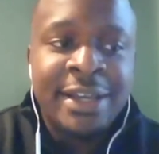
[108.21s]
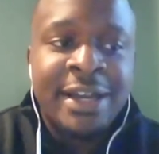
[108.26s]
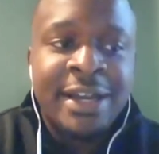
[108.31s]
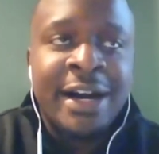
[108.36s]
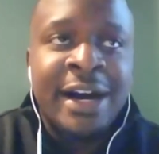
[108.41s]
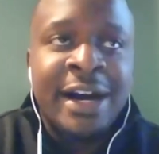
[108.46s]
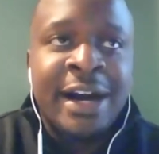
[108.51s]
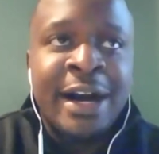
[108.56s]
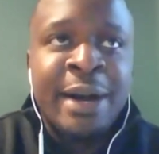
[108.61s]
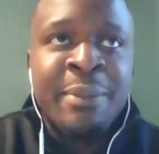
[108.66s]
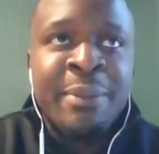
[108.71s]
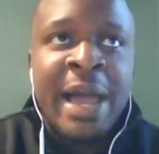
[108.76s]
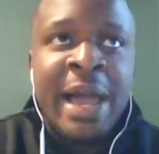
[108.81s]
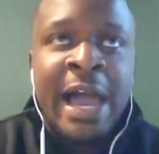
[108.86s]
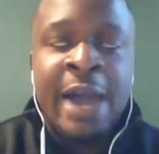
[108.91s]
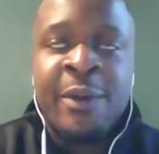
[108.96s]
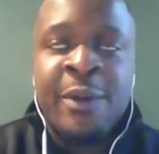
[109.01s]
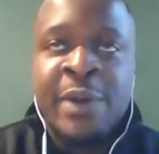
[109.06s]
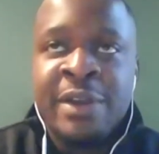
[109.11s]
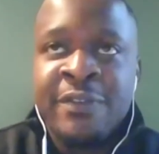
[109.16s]

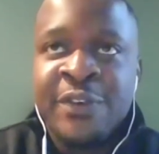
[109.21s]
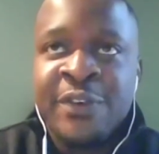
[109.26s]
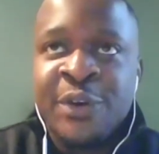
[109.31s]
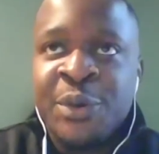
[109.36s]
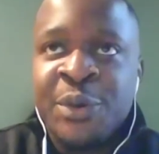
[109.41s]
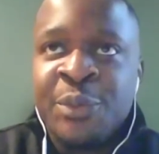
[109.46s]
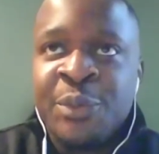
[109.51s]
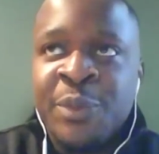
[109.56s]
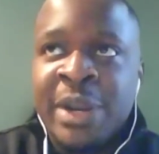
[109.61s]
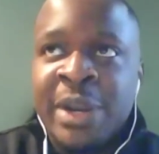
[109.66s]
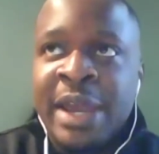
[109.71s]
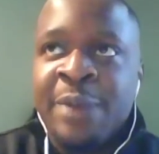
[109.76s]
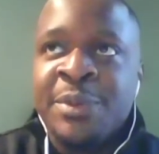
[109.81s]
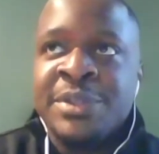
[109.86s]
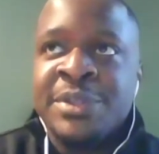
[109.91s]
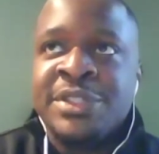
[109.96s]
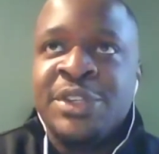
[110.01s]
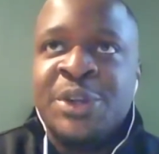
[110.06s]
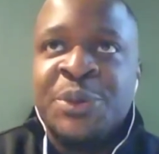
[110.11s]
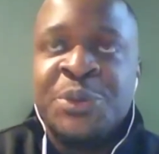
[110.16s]
However, when I was,
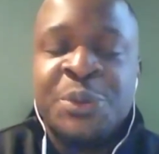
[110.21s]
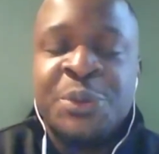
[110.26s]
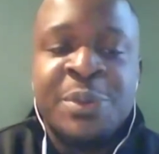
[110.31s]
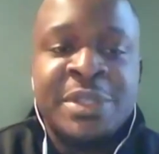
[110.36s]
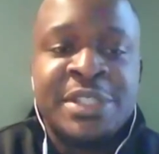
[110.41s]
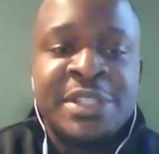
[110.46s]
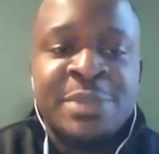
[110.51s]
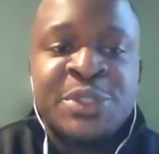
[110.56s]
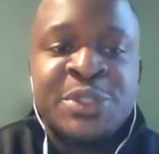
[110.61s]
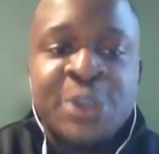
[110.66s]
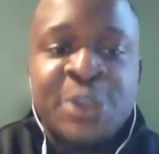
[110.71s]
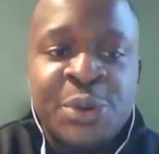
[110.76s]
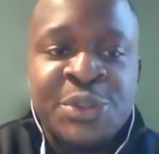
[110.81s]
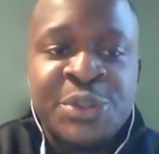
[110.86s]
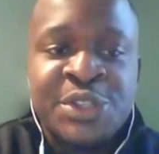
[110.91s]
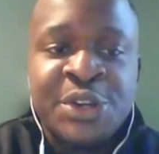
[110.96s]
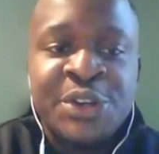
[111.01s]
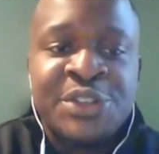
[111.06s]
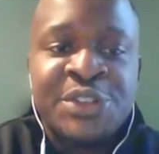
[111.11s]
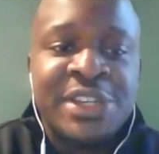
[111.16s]
doing some soul
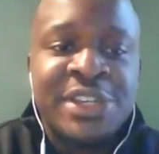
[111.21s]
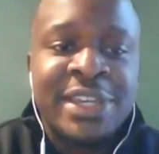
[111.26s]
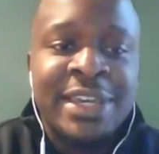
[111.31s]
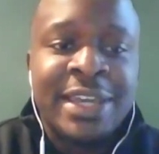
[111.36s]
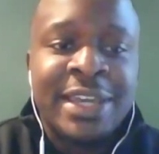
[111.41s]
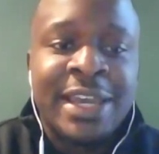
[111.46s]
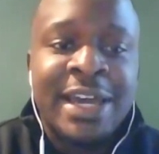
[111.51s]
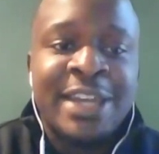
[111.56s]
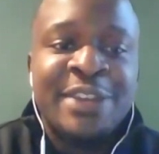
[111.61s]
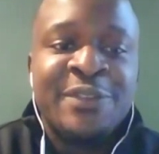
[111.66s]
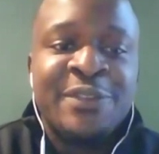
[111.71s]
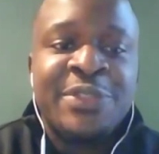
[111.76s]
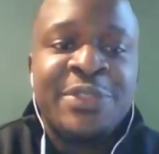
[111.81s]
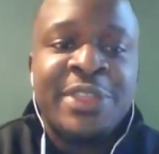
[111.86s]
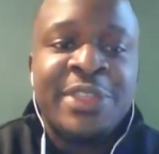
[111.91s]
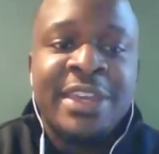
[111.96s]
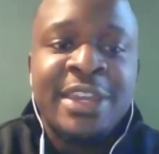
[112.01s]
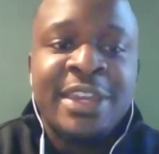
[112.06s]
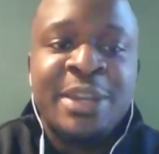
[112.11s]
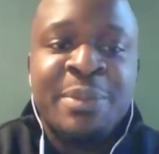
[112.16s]
searching and kind of
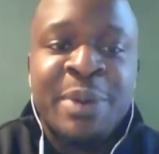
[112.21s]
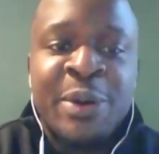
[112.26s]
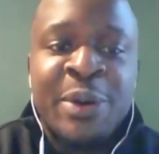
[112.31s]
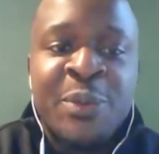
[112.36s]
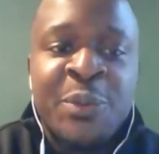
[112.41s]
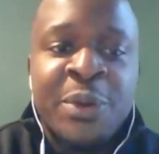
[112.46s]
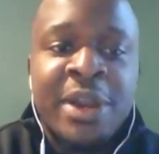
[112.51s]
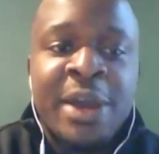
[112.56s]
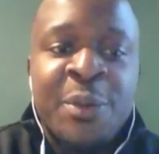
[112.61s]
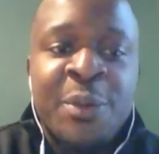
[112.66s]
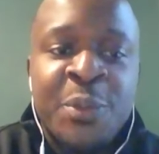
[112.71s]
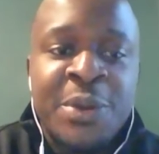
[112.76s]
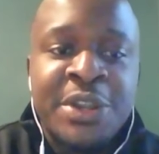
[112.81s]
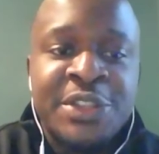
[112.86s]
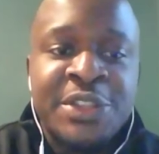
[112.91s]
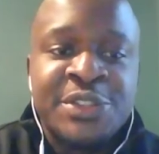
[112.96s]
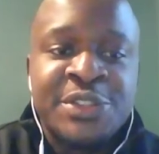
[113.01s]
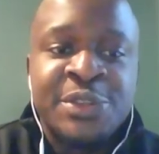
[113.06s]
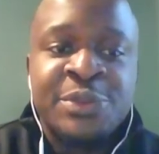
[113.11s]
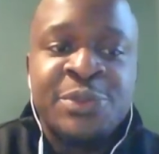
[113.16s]
thinking about what I wanted
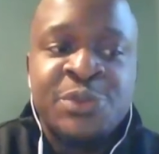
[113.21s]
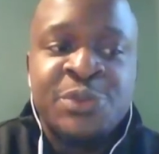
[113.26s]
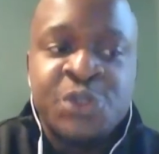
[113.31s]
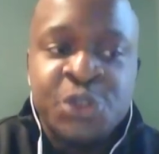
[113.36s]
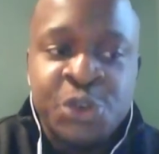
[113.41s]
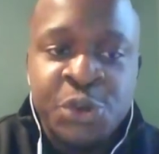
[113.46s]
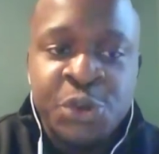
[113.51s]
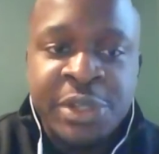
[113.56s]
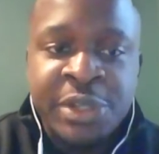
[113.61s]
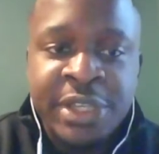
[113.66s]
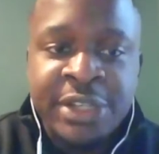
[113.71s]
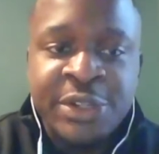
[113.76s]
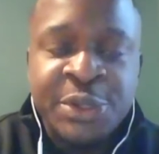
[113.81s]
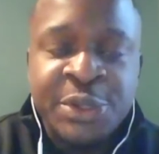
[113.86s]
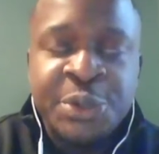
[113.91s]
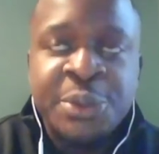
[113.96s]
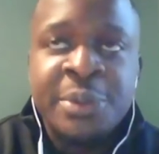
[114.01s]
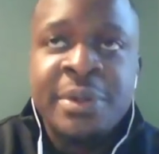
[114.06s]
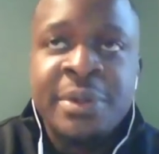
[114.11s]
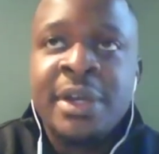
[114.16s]
to truly
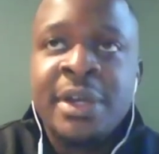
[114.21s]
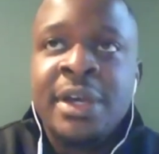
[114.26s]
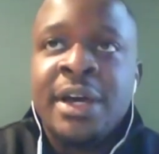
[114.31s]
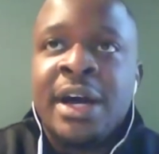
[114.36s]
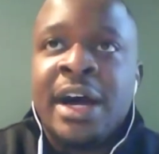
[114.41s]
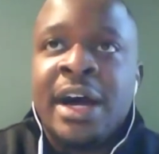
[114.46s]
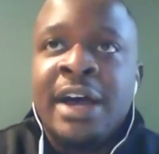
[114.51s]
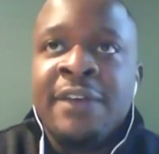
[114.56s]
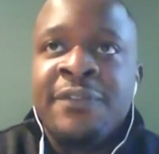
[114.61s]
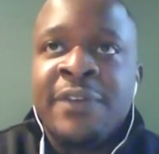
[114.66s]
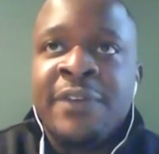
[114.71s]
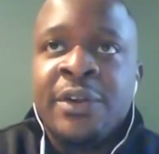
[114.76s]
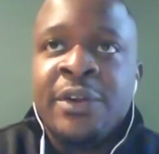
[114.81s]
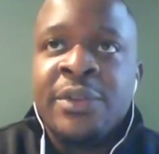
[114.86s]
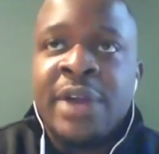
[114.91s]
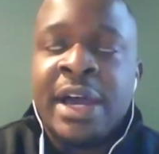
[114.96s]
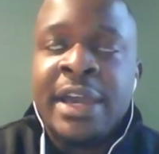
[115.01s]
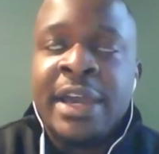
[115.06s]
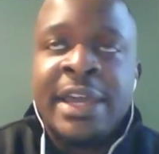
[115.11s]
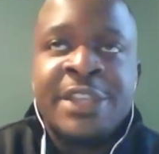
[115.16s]
do, I felt
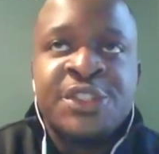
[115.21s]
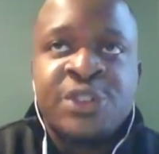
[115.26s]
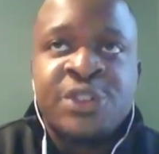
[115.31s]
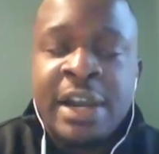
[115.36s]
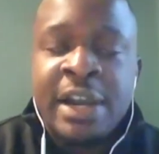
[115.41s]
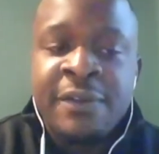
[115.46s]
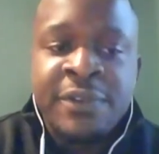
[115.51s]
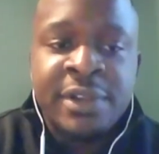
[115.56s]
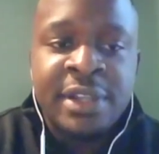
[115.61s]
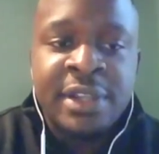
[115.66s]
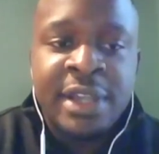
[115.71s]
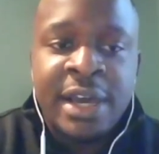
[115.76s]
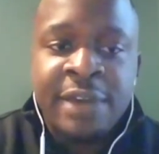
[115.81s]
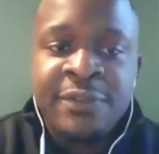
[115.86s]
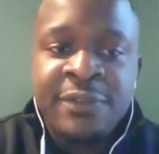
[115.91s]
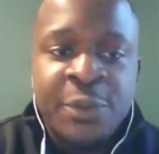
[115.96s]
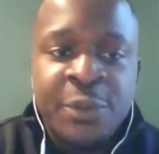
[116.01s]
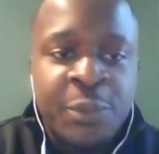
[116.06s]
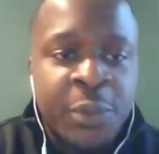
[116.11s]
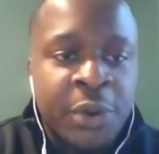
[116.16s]
I had traveled a lot
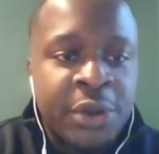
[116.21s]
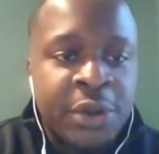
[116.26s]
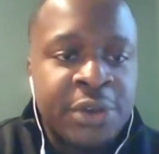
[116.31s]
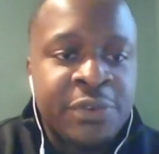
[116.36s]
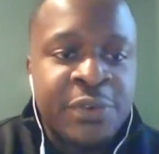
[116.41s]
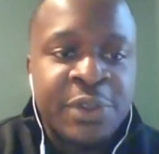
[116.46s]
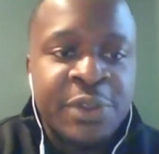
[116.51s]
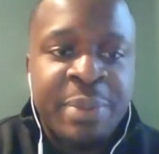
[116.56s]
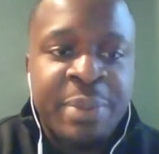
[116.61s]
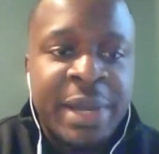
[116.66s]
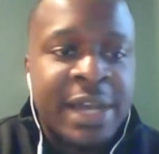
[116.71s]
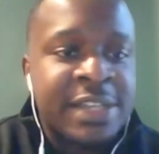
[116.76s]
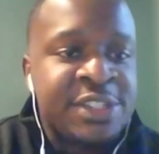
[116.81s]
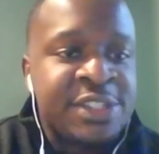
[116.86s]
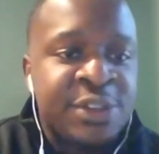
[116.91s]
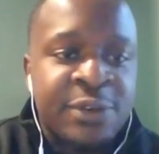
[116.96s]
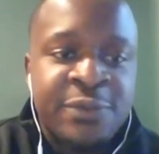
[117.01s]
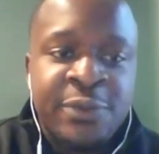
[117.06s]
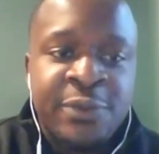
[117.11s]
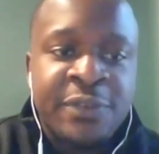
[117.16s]
for work for the past,
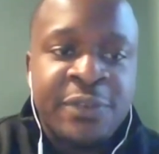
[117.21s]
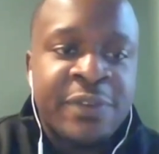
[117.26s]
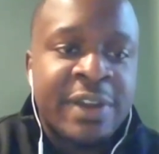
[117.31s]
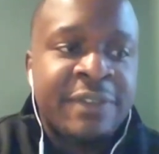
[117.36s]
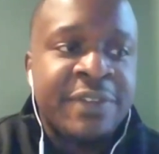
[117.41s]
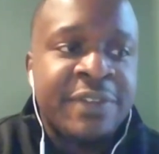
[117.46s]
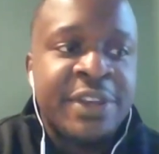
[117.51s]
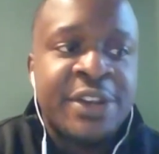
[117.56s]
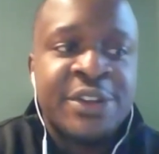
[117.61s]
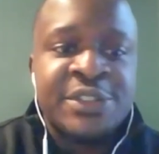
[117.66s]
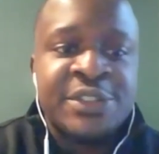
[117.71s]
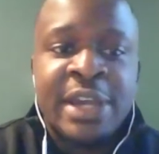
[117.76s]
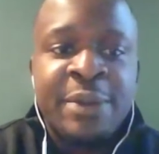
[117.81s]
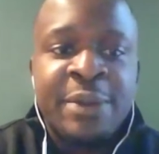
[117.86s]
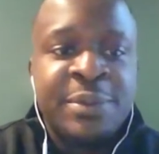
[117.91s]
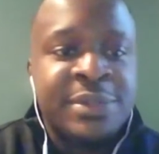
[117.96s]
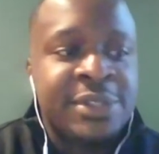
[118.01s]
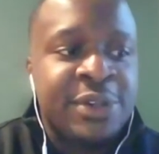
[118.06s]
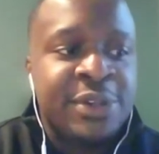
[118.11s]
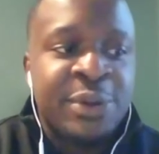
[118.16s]
4 or 5 years, and I
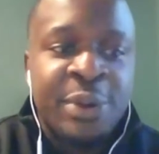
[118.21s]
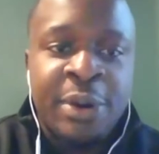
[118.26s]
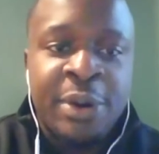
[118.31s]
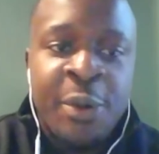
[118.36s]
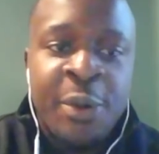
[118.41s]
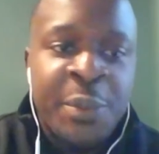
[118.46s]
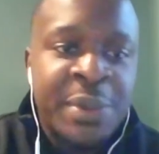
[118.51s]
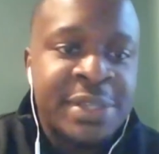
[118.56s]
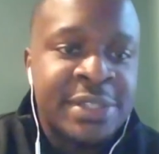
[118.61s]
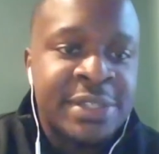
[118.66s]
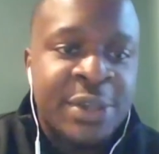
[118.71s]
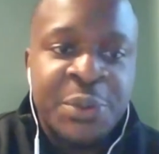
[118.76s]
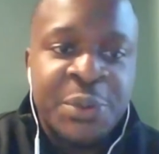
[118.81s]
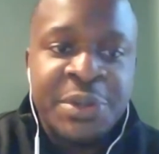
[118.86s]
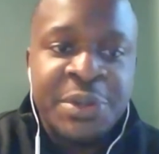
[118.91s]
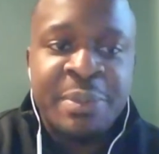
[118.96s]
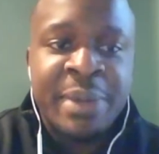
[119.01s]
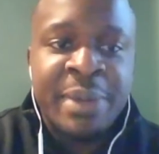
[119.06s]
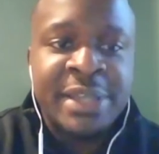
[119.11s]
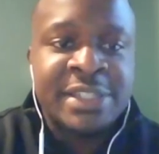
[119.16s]
was, always going
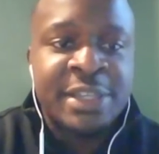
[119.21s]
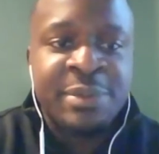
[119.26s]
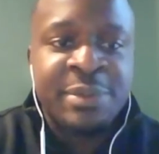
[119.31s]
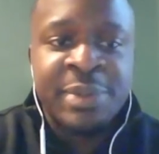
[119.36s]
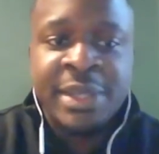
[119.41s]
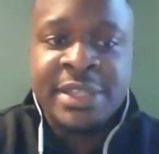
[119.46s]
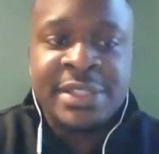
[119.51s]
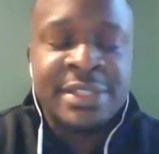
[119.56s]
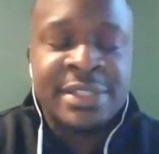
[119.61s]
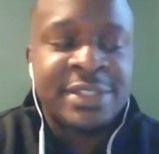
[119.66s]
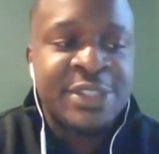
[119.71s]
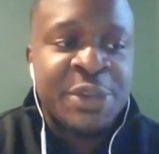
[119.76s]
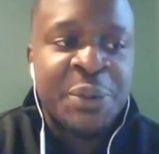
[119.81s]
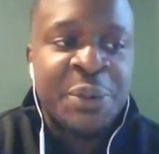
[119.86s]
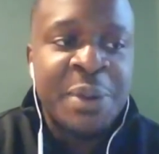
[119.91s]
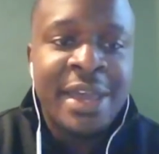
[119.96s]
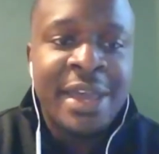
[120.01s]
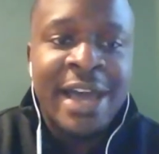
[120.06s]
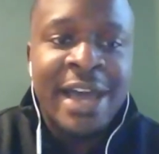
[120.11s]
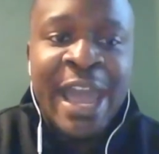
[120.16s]
domestic places. So
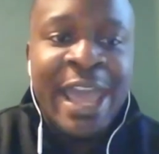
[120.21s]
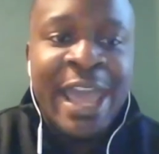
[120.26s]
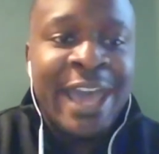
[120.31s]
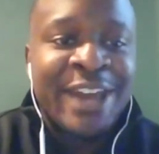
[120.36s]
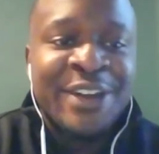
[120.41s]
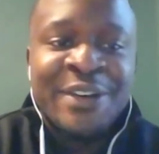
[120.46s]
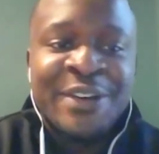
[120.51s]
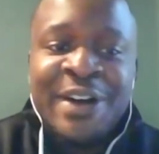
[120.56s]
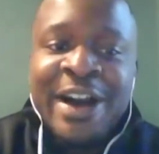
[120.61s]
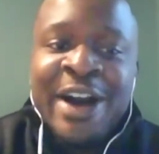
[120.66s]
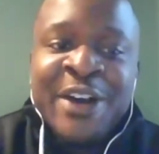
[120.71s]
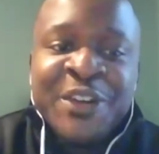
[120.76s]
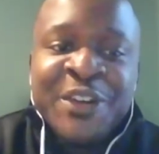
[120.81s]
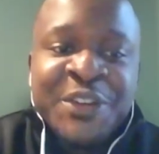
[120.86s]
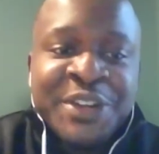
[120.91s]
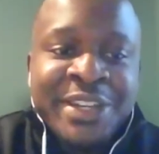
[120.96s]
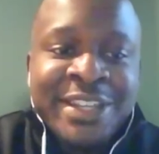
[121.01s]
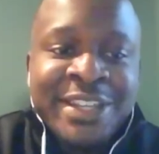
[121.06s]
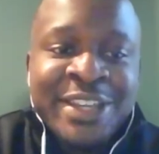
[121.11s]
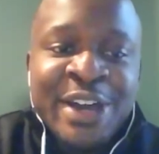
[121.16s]
I had
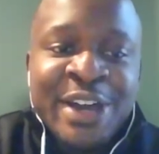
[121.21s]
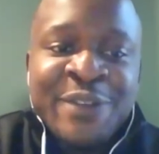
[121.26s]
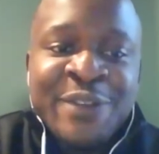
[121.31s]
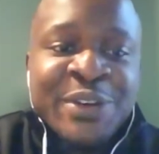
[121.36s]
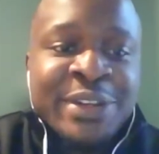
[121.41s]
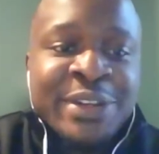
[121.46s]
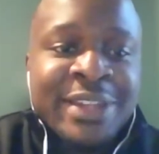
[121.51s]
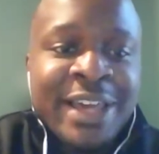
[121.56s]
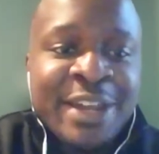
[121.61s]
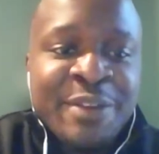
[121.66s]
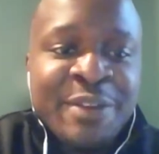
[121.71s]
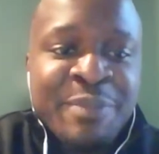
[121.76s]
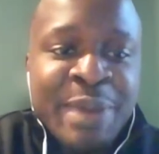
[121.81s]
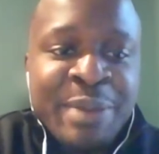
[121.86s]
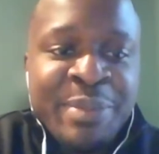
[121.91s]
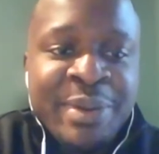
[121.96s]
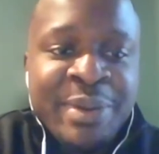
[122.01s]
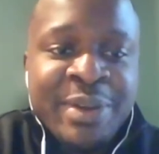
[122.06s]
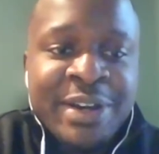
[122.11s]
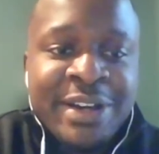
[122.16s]
already covered a lot of my
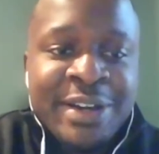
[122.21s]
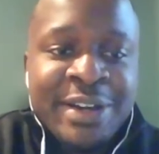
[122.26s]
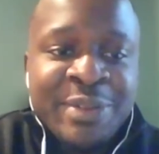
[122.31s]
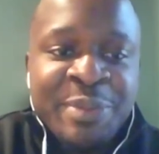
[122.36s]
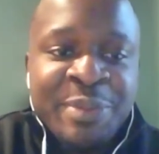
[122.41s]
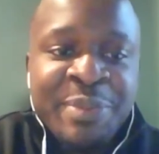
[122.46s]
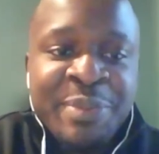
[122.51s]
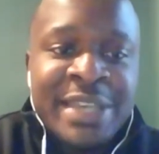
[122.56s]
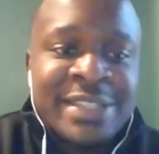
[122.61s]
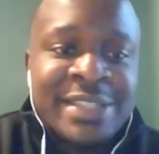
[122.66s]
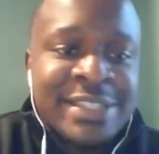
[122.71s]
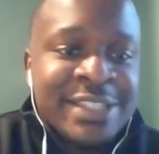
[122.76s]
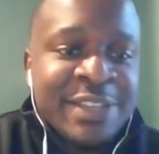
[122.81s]
the bases of the